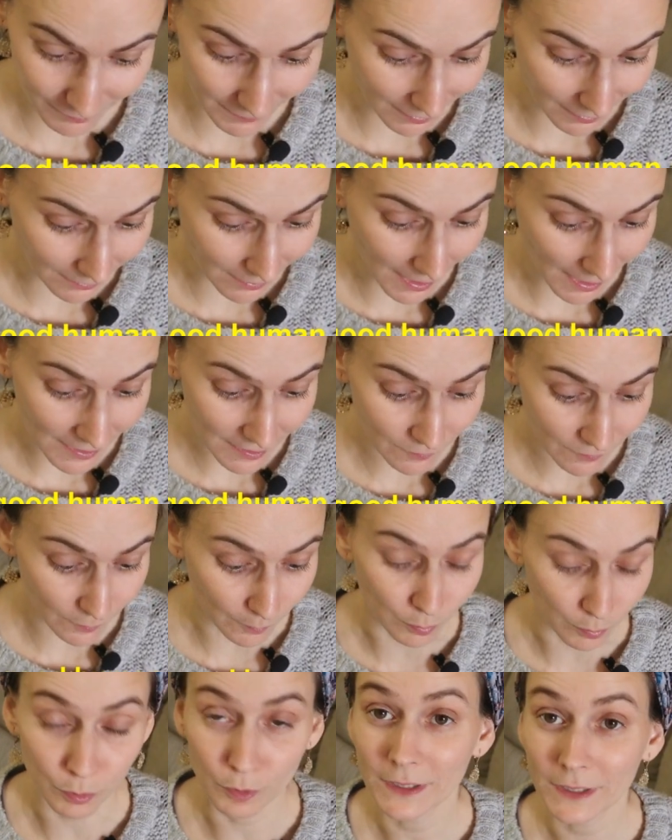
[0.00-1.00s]
lot
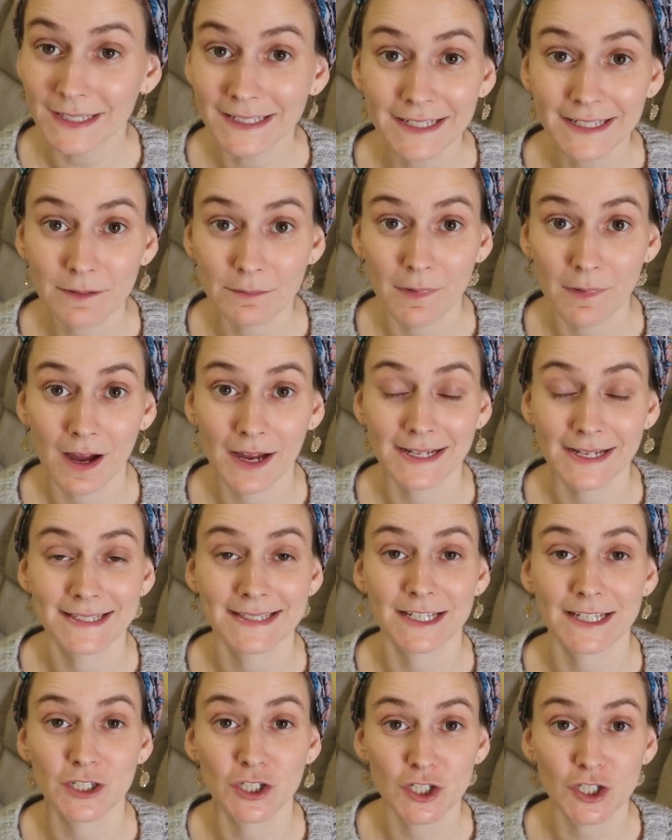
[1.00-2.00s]
of brilliant
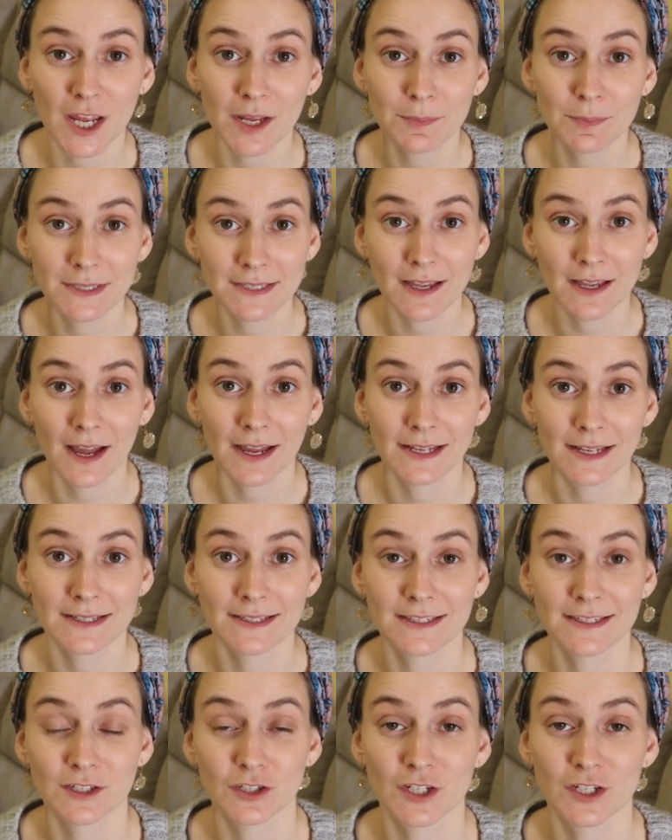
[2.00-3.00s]
minds that shaped
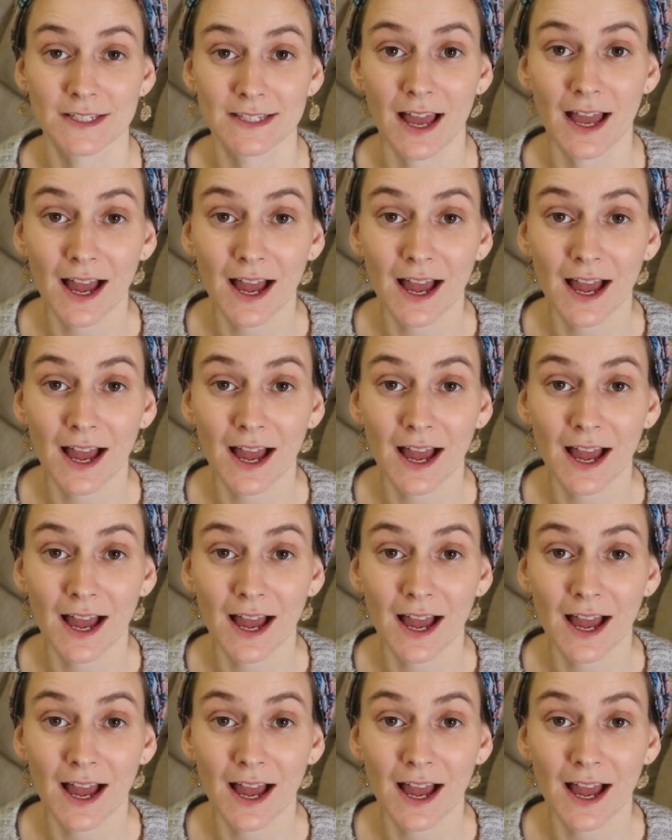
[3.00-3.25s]
science, such as